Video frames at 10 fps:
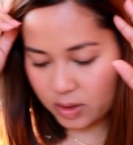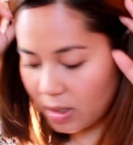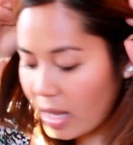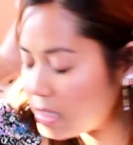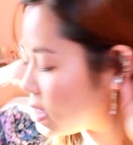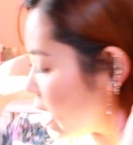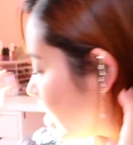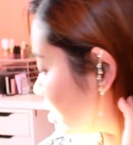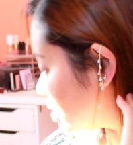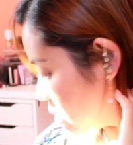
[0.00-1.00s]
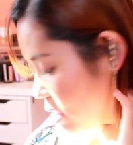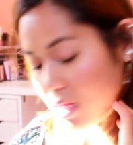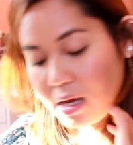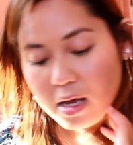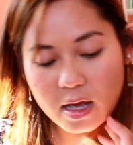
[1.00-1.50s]
That's that.
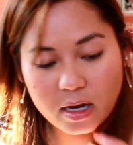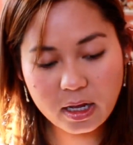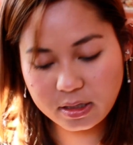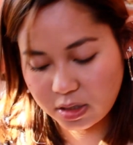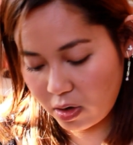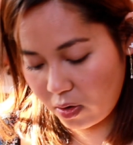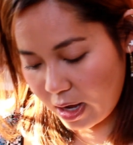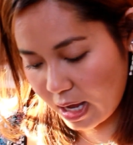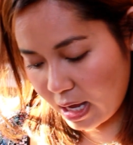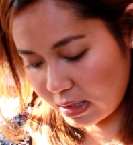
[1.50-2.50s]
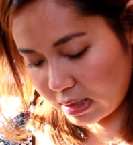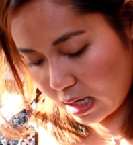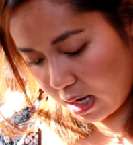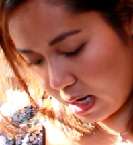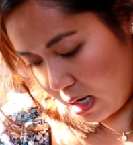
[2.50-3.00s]
And let's go ahead
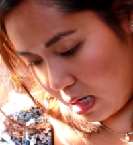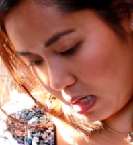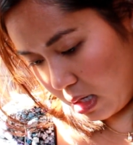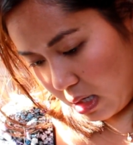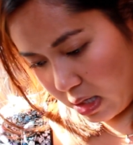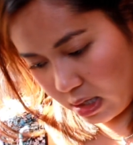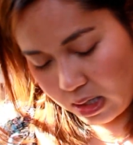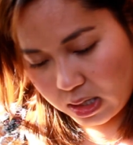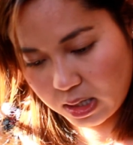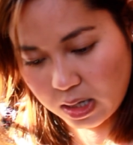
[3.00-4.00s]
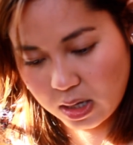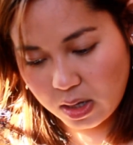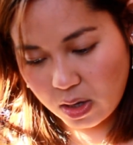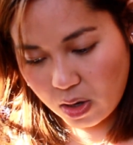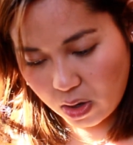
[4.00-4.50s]
and
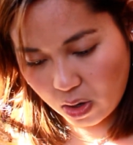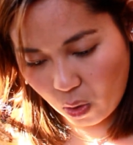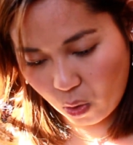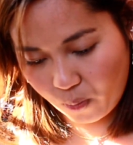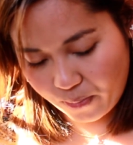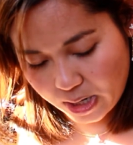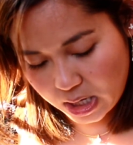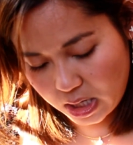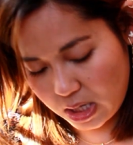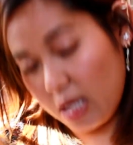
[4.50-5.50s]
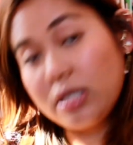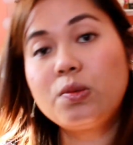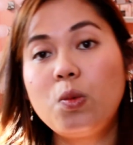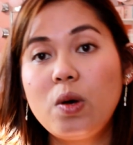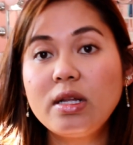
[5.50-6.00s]
open
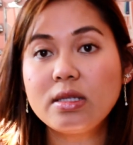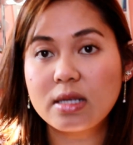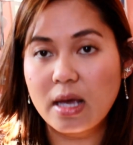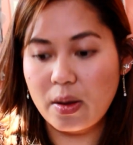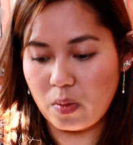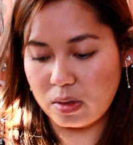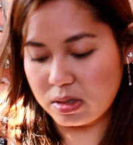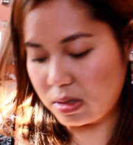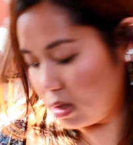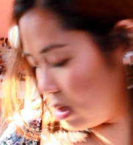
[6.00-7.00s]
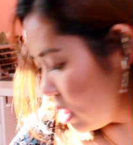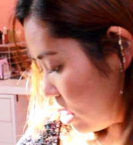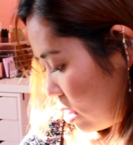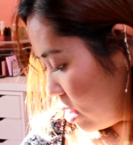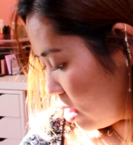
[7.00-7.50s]
this one and we'll
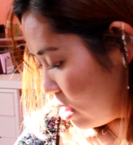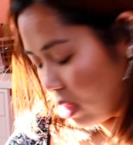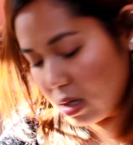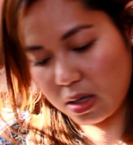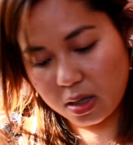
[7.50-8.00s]
see.